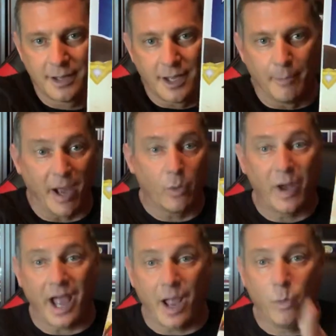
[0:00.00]
By the
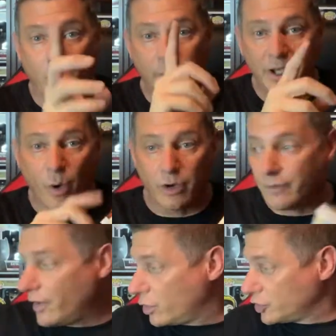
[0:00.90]
way, I will be going to
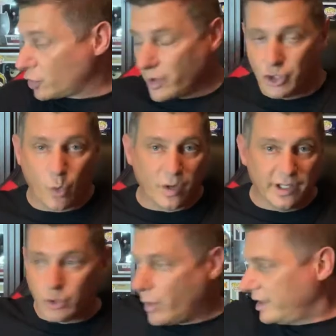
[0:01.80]
the Funko store in
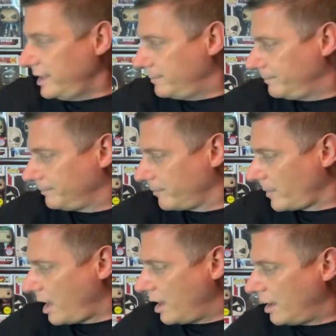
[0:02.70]
2020.
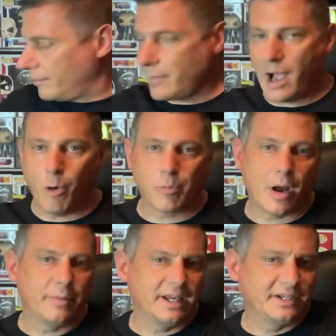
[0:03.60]
I'll
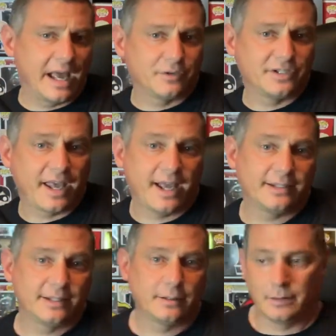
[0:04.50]
probably announce
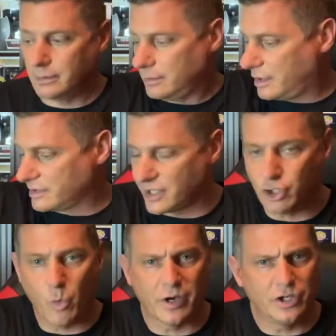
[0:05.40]
that because I
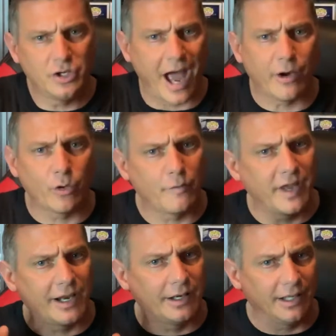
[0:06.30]
do want to do... I don't know if
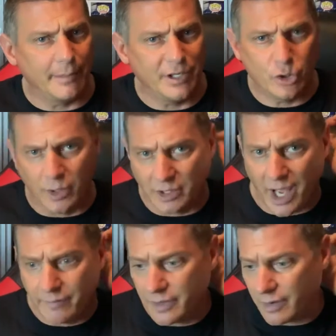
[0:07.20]
they're going to let me do a
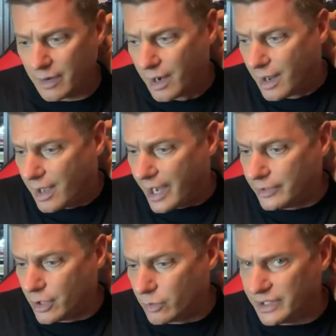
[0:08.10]
live there. I
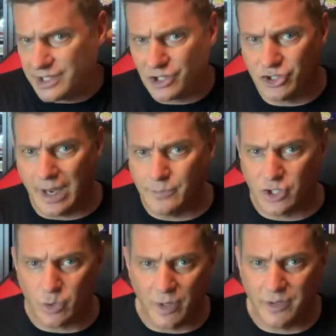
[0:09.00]
know Lisa and James
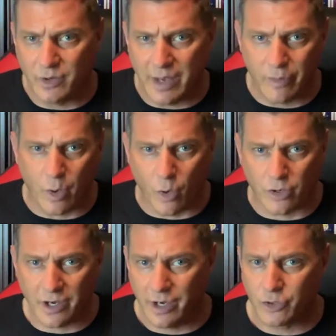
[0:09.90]
just went there. They
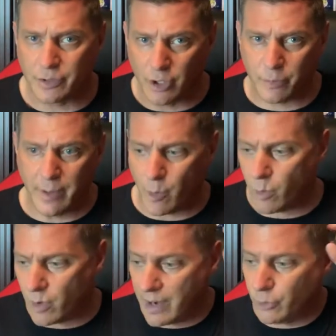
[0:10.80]
recorded. I know some other people
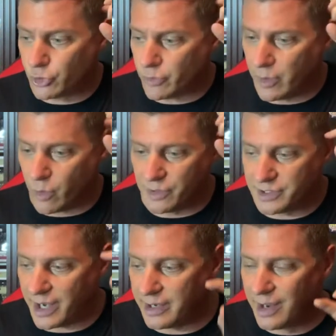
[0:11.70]
were able to record
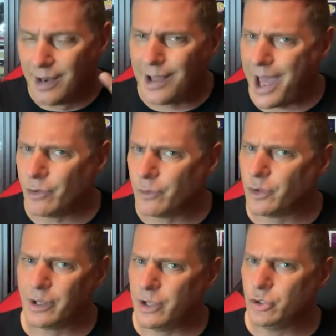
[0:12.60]
inside. I don't know if they'll
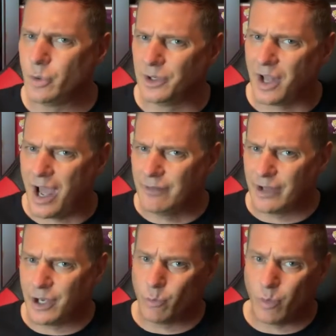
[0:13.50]
let you do a live
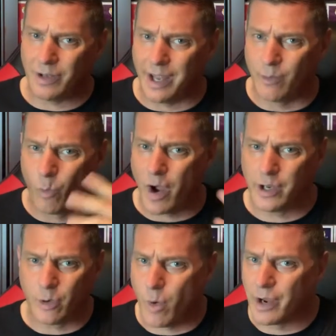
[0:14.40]
like while
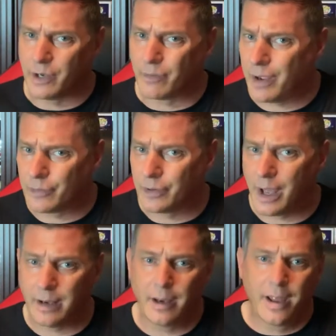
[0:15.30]
you're walking around or
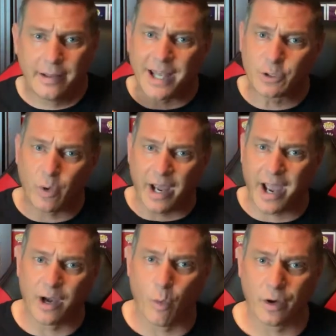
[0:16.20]
not. That's what I
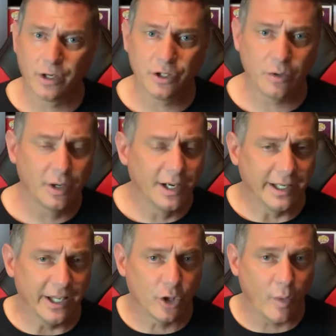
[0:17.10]
kind of want to do.
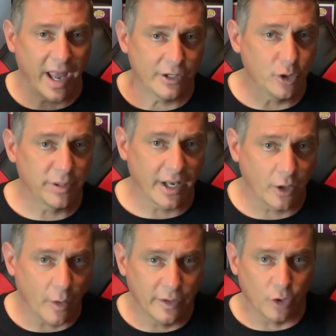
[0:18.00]
Either way, I do plan on
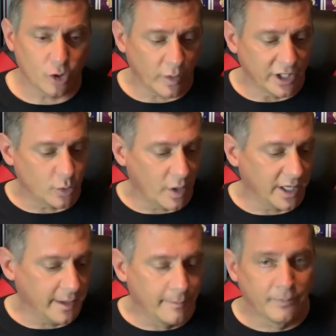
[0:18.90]
going there in
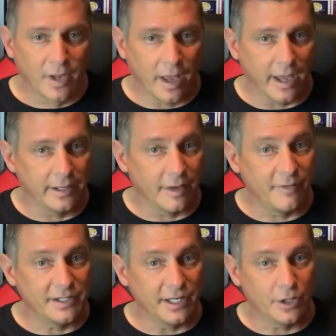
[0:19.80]
2020 and
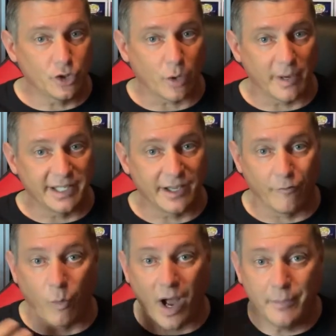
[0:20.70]
visiting the store myself.
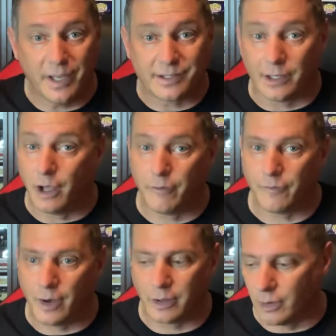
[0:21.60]
Why? Because I love
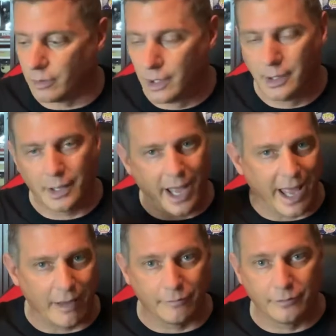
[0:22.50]
Funko.
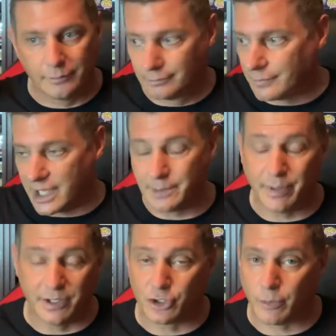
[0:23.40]
I
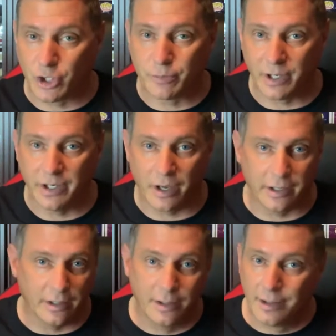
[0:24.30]
spend so much money on
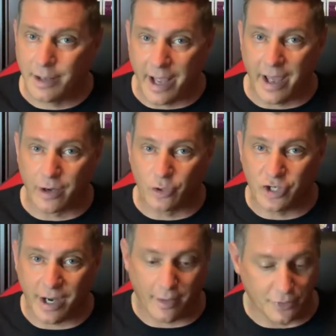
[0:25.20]
it. I got to go
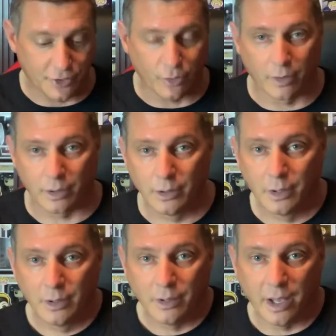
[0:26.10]
check out the store
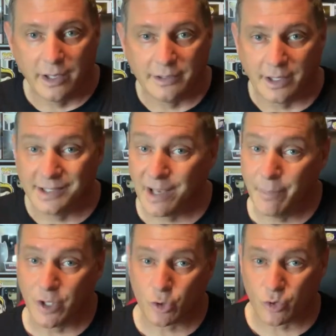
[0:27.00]
and take
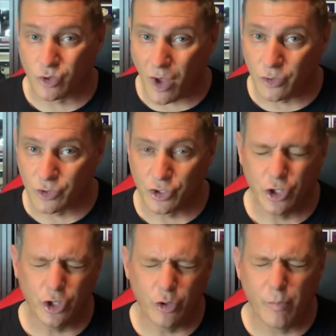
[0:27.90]
pictures with all those
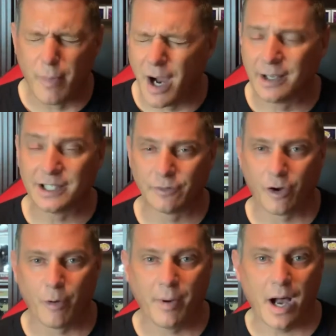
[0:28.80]
humongous
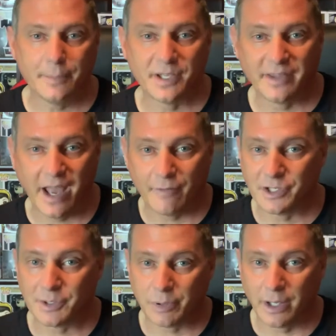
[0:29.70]
Funko Pops that they have on
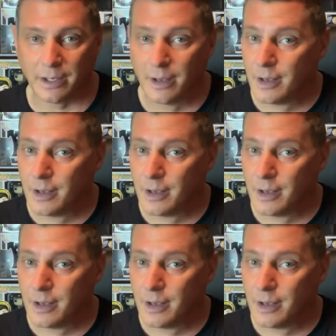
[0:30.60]
display.